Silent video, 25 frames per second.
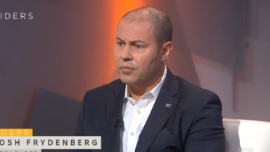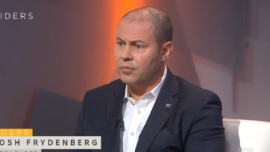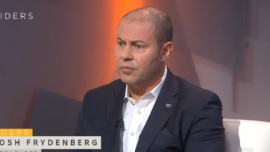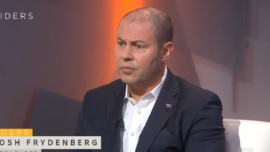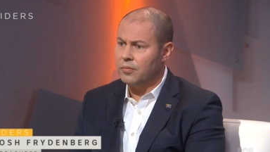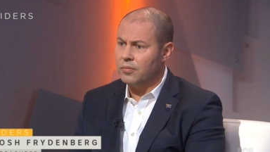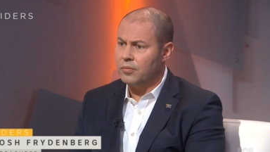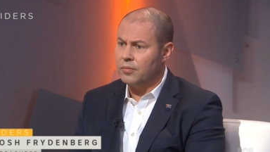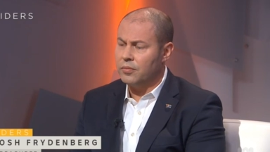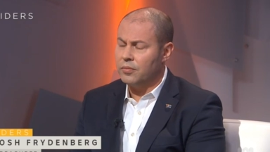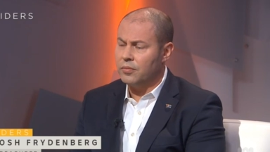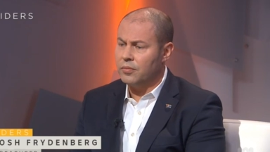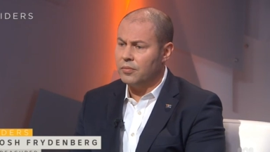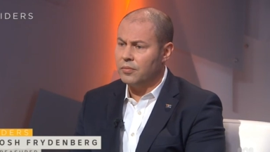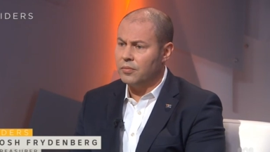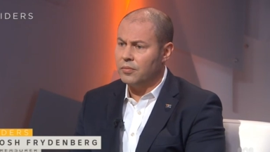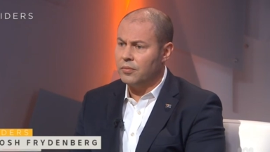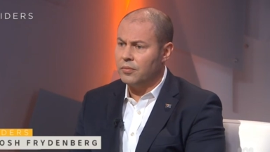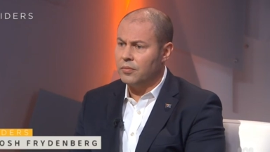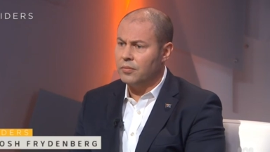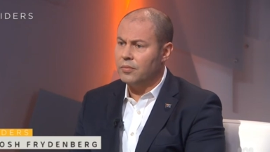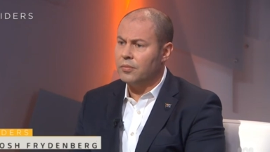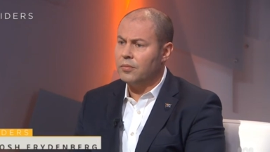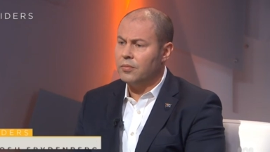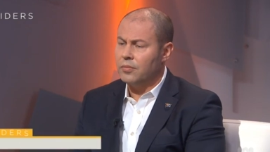On the
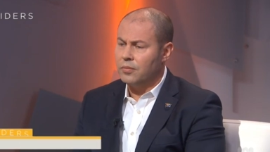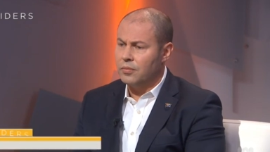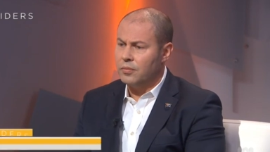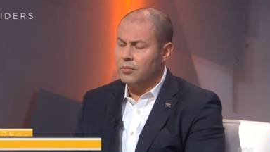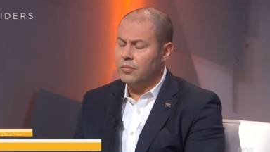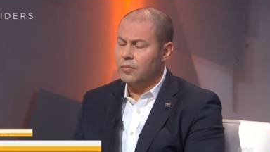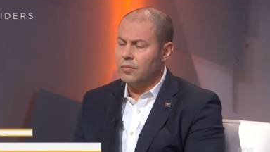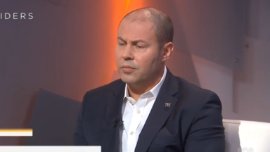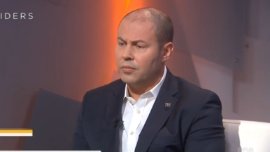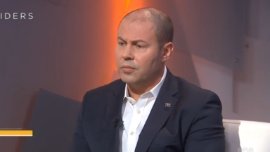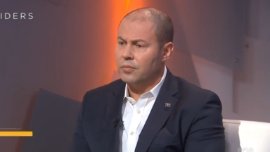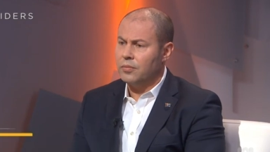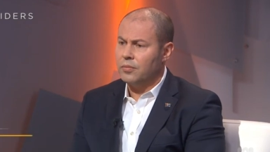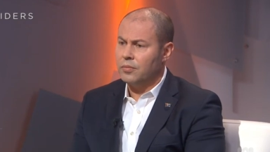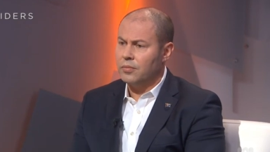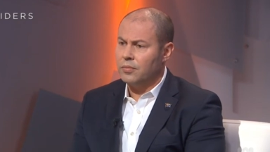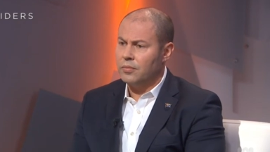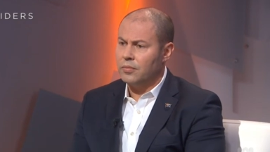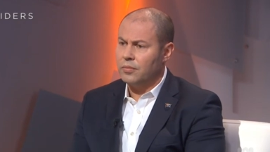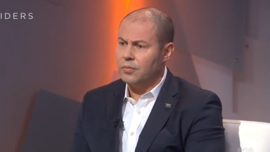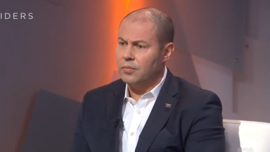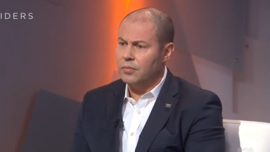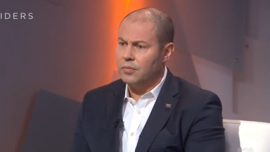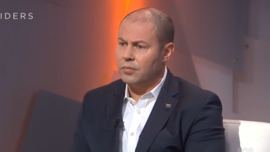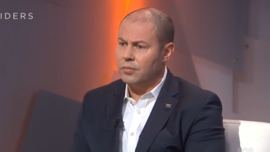Adani mine, uh, the
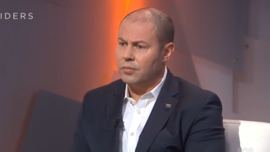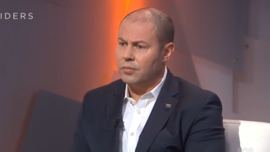Environment